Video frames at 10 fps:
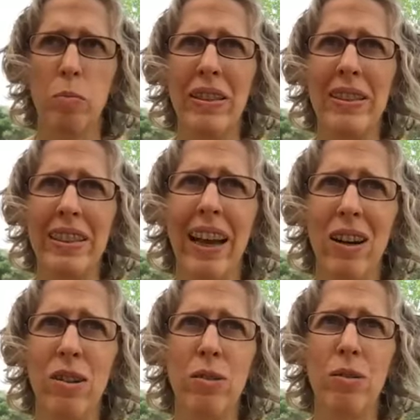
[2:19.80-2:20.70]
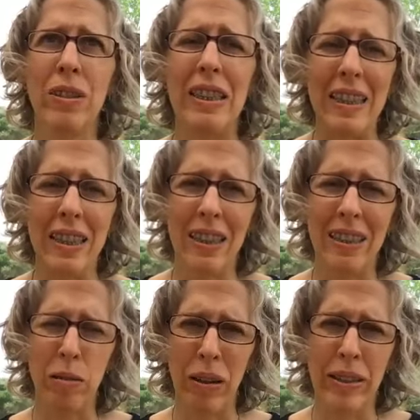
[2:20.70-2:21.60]
me see how
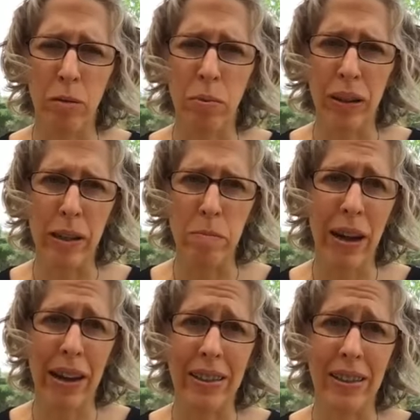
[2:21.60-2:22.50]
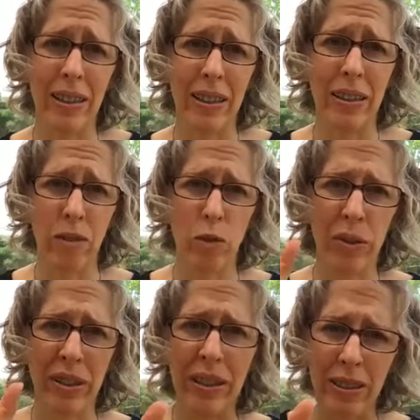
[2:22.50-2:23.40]
desentencing my template impacts individual
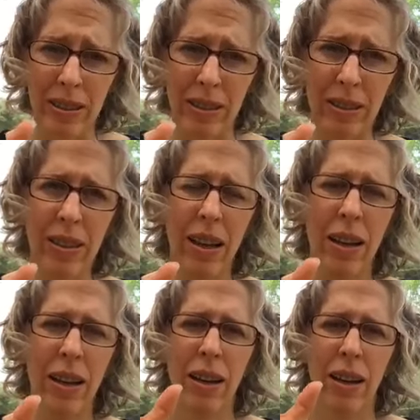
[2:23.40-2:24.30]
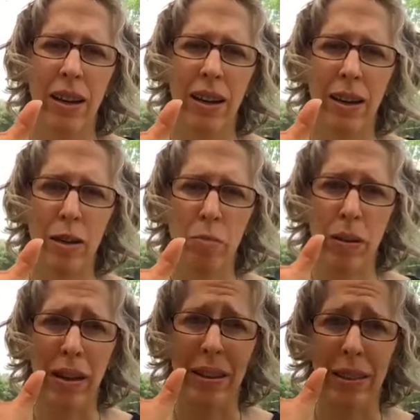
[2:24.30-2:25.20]
sentences
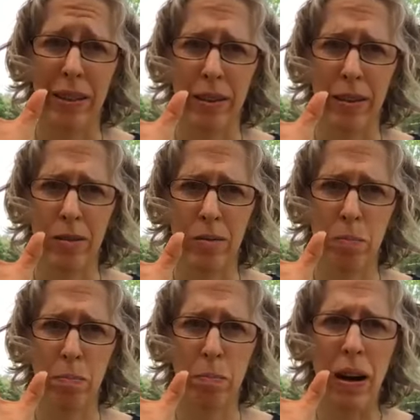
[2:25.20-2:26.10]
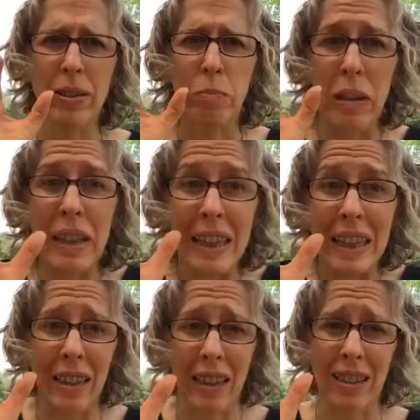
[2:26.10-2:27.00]
and the
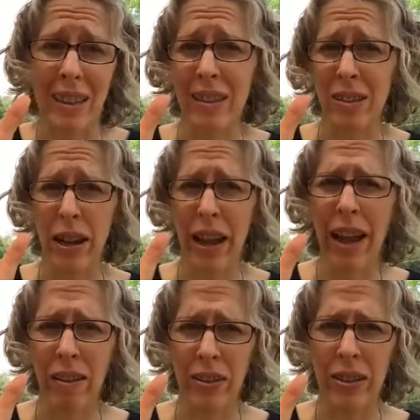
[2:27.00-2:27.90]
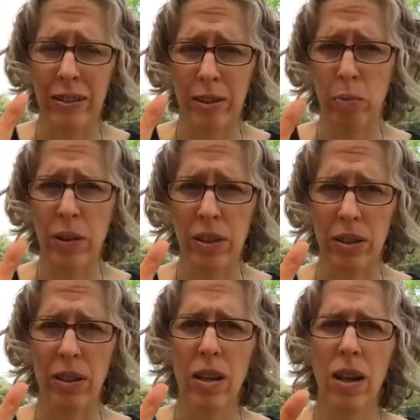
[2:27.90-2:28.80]
possibilities that sentence could have in its
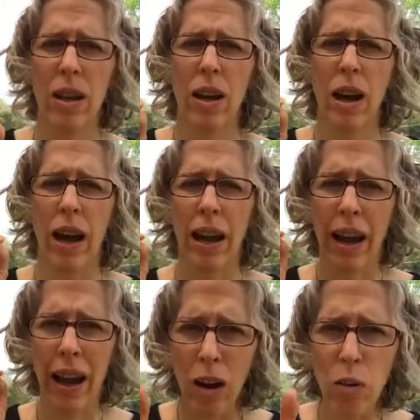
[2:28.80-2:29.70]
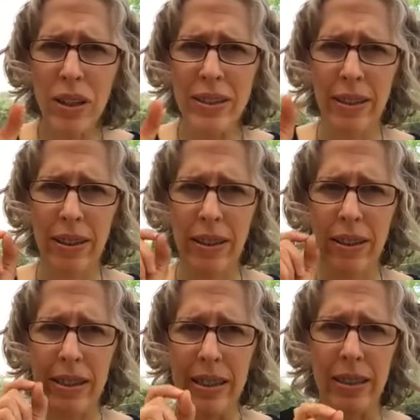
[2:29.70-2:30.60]
expression. How does
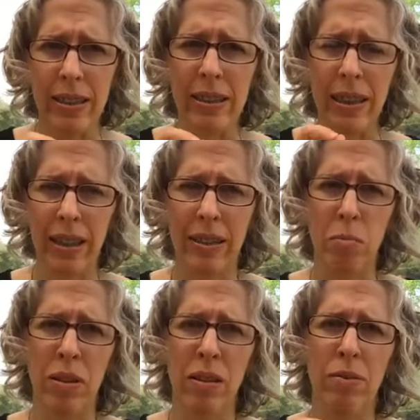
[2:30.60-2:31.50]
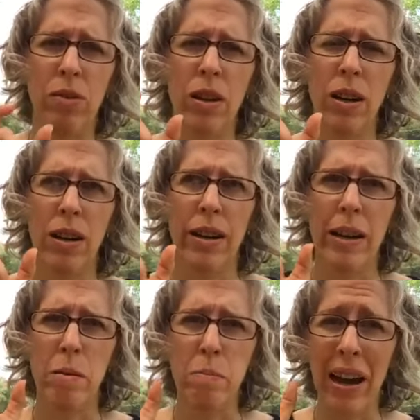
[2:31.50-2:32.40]
desentencing at the template level
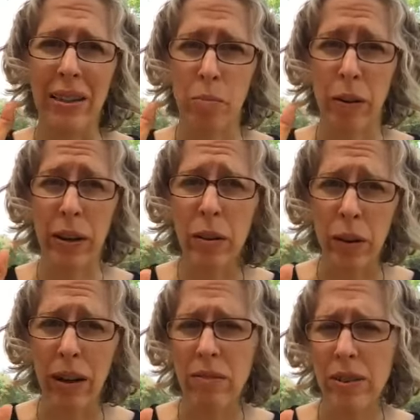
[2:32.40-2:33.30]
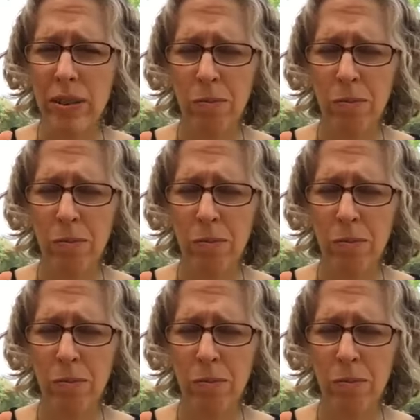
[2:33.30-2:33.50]
impact the paragraphs?